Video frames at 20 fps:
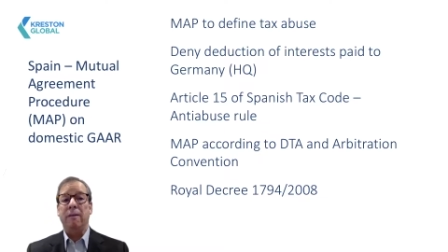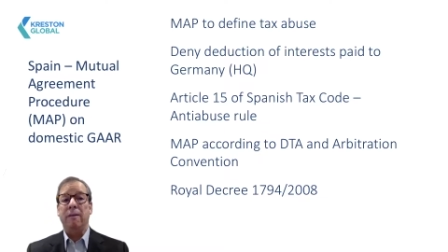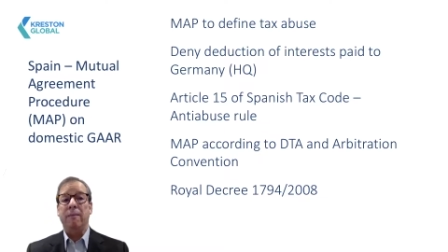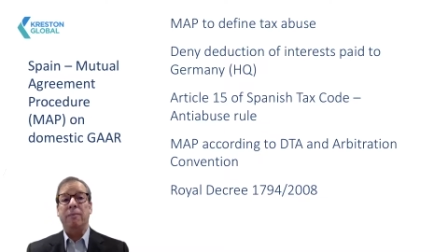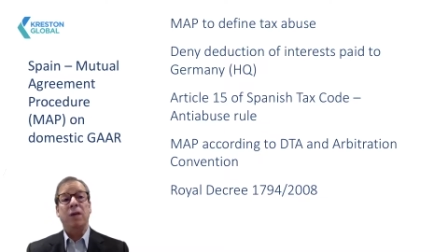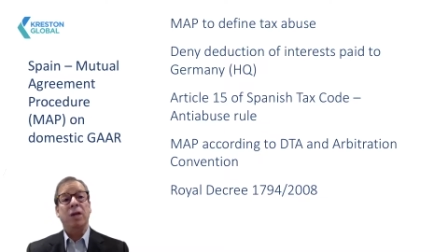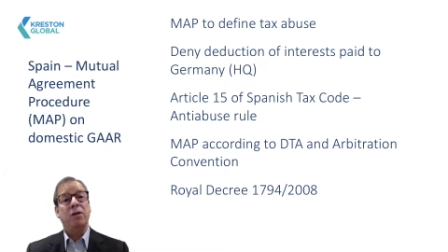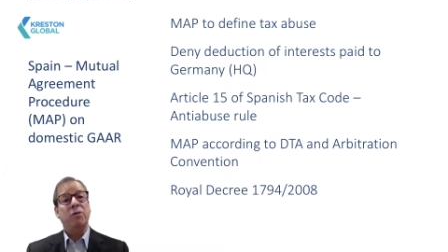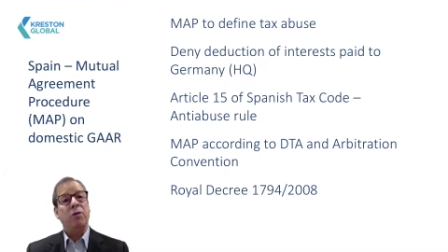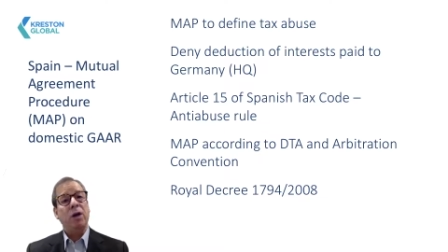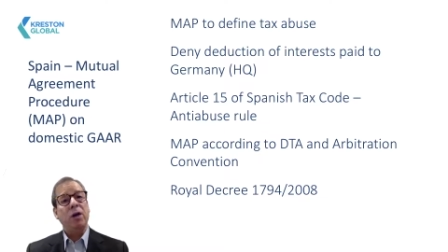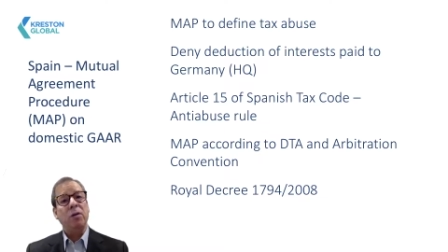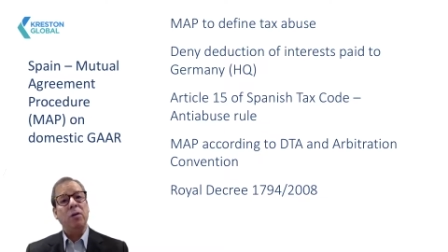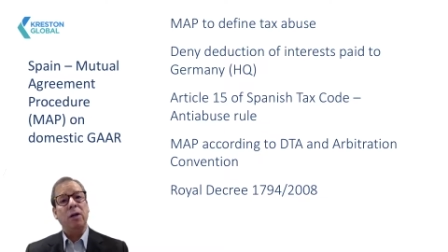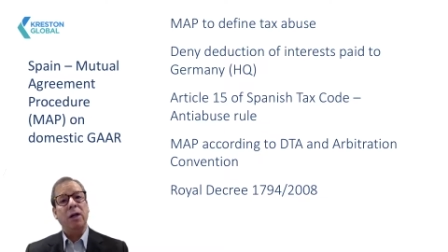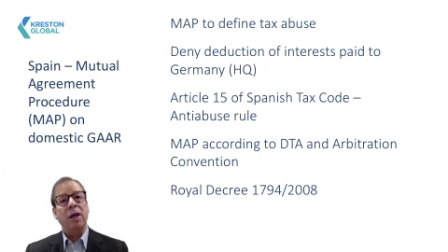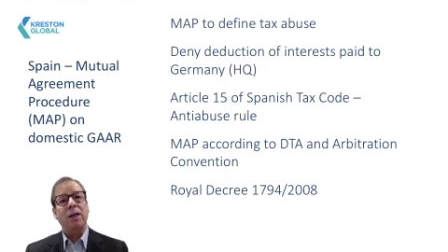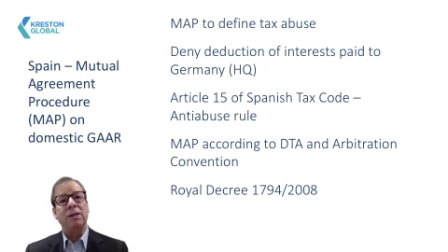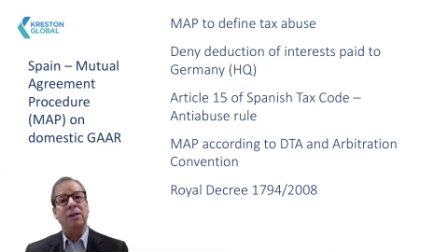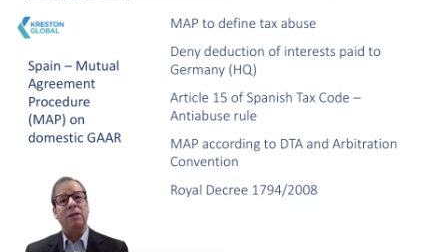that
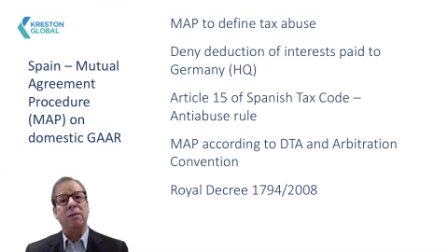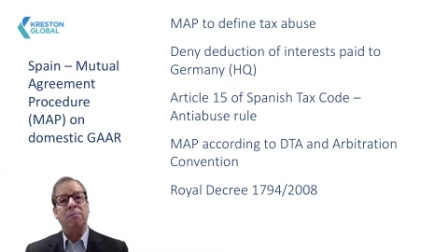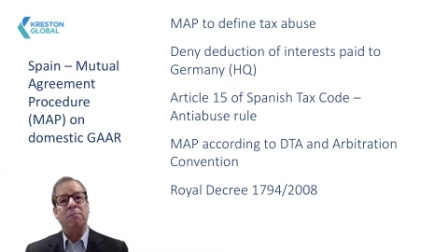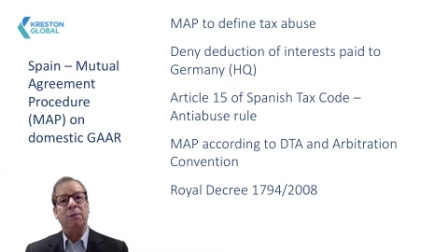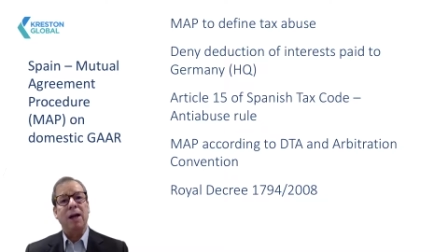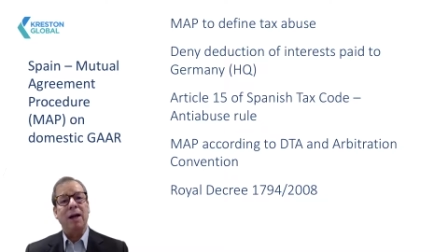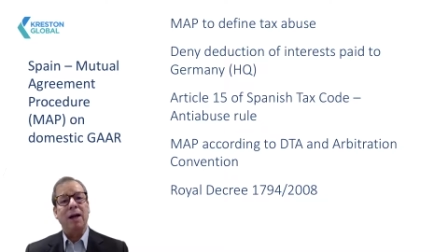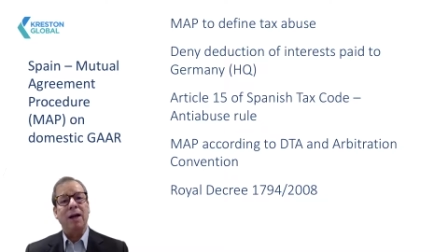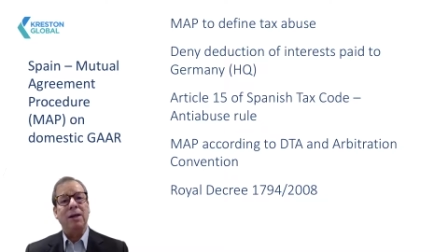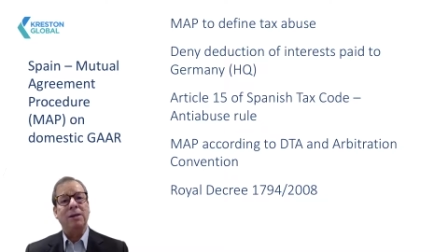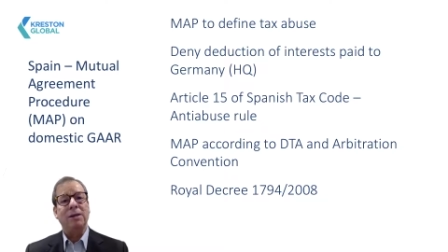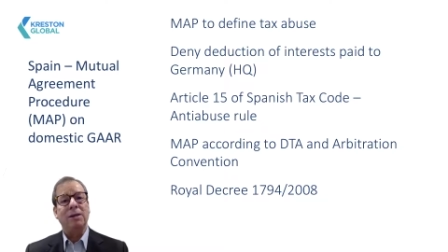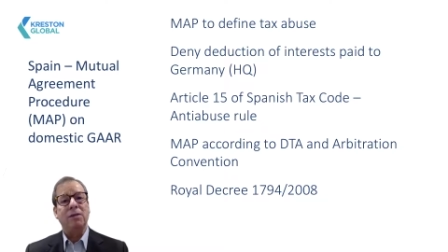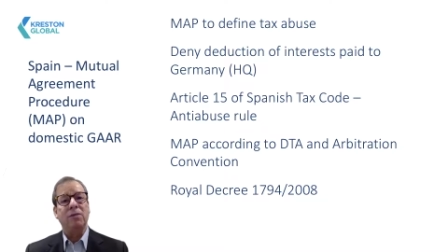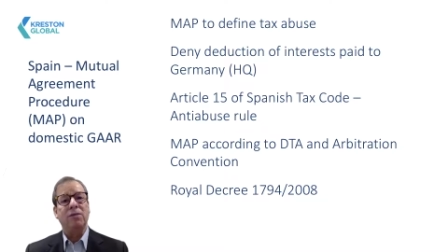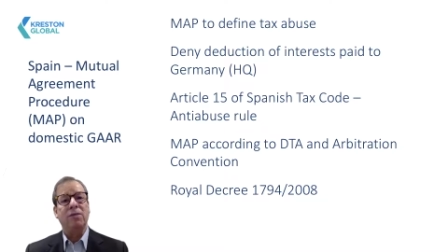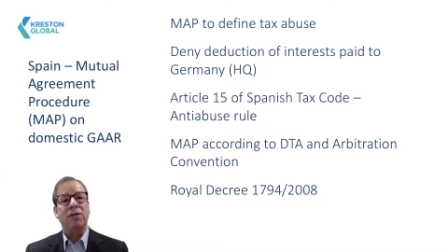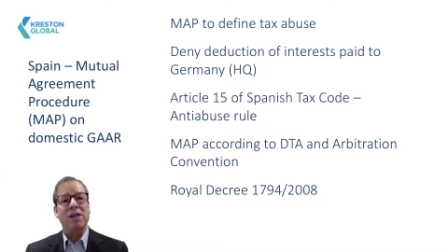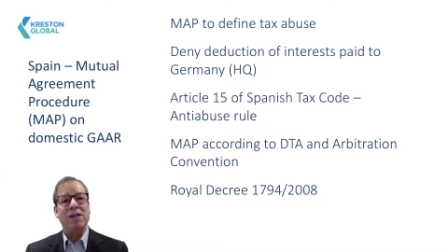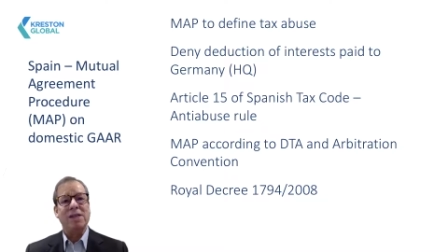regulates the appliance of
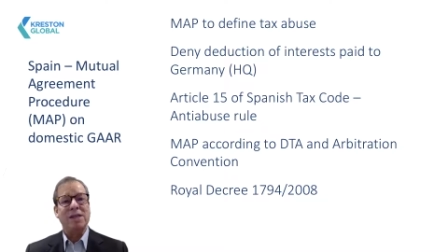this